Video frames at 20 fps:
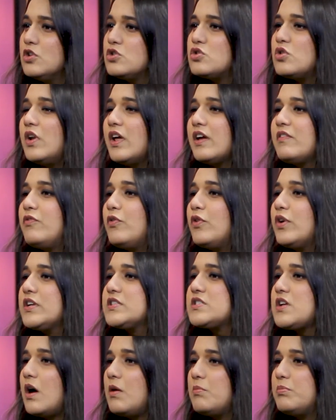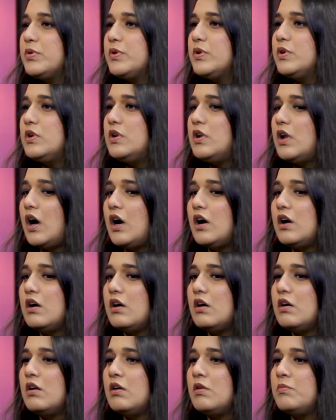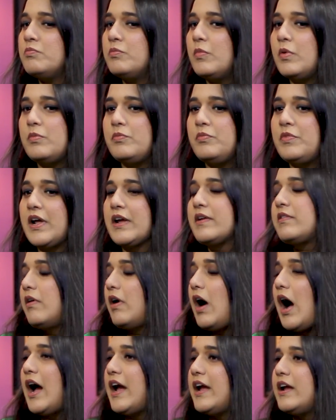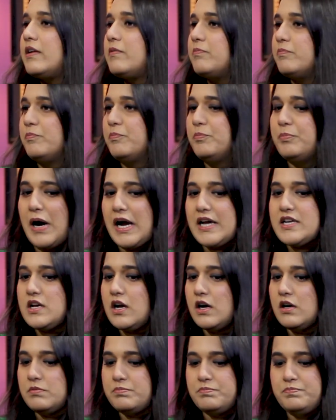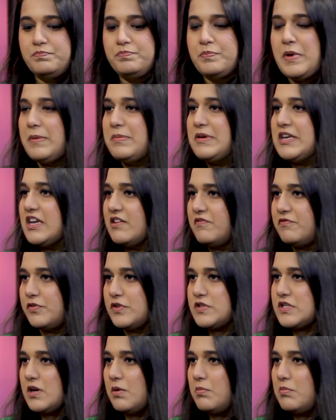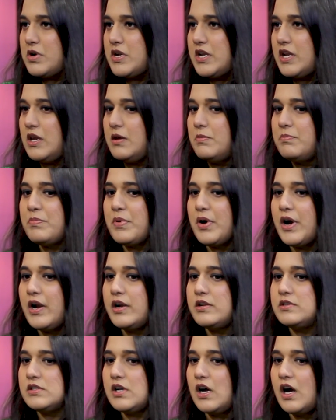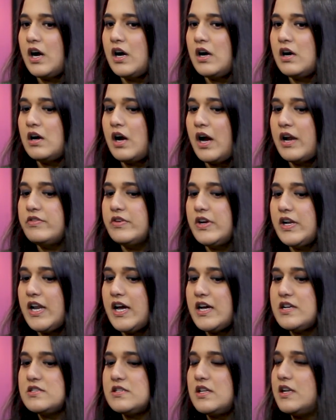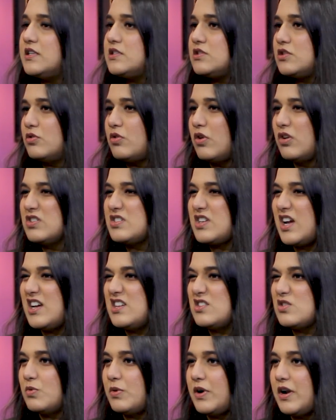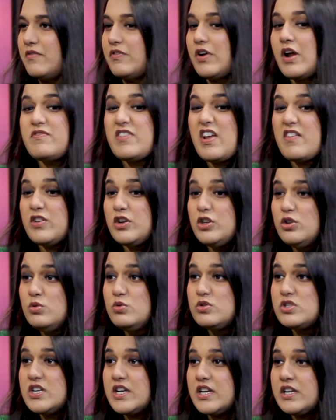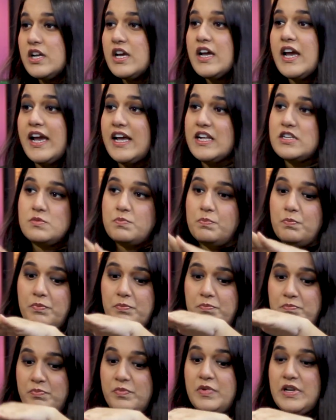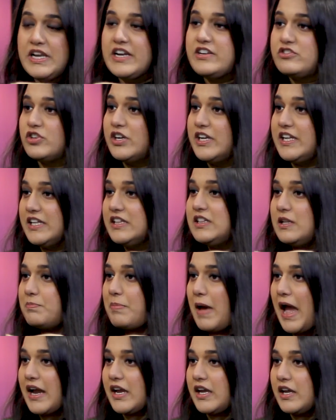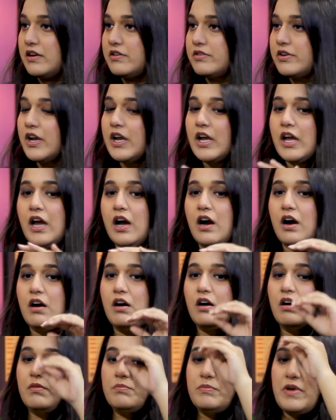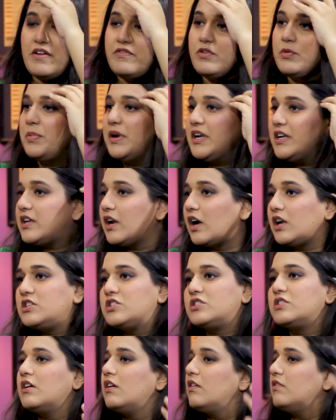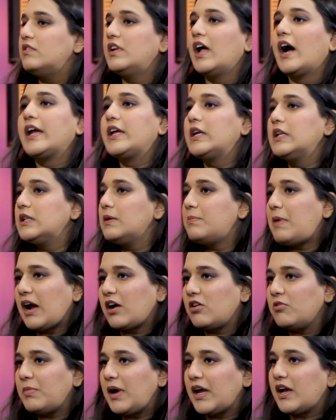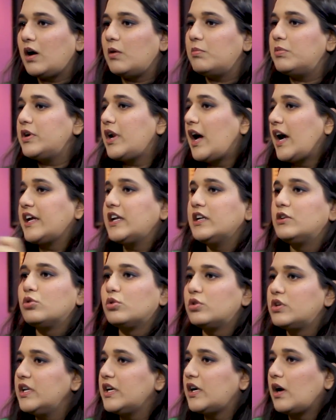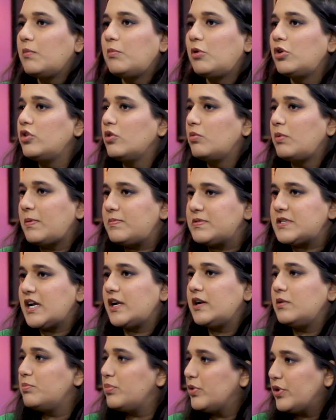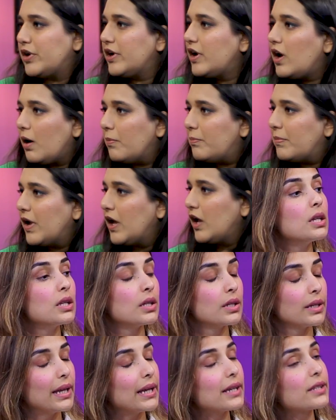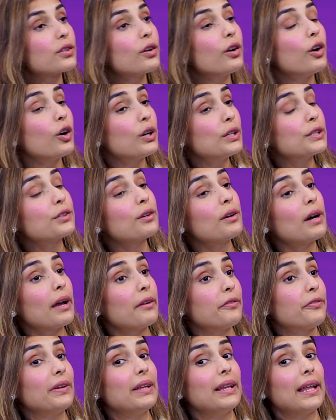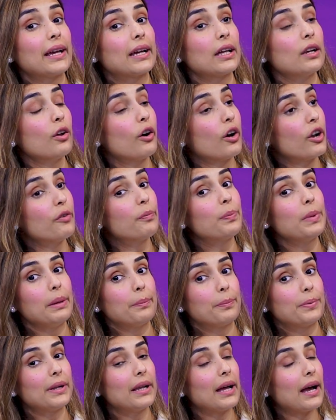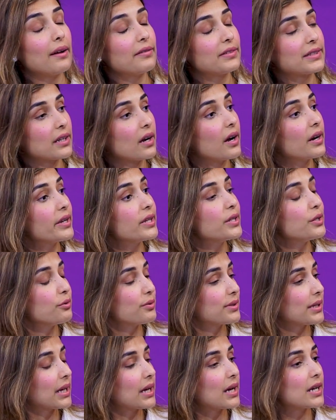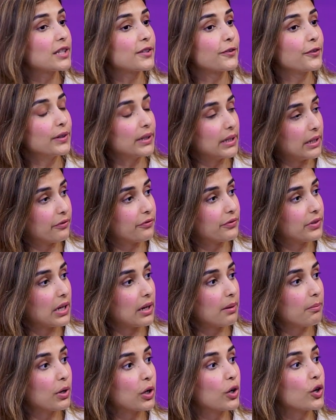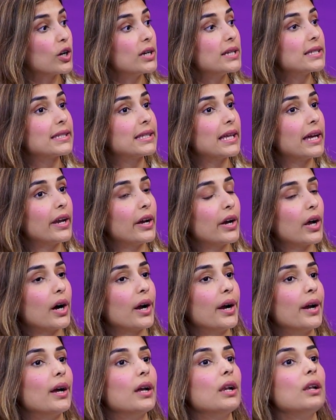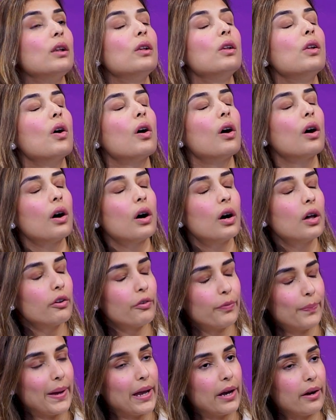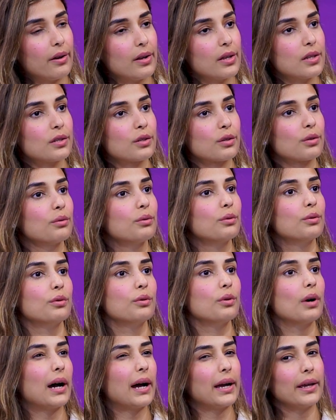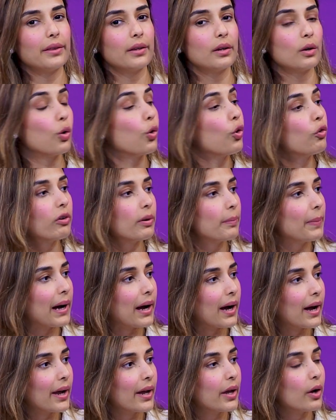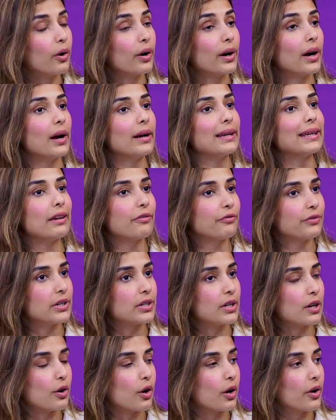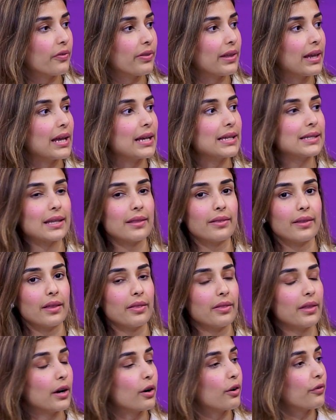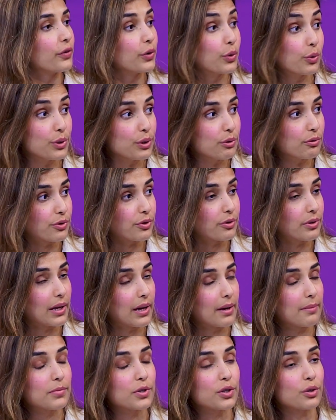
So like, for example, like I buy a baby gift for somebody, but I realize that it's the wrong size or whatever. I've never used it. It's literally in the packet, never been touched, lying in the back of my cupboard. I can totally come on your website and put it up. Yeah, so also I feel like a lot of people have started using us for gifting because there are a lot of parents who either overbuy or are gifted a lot of things and then they're of no use to them.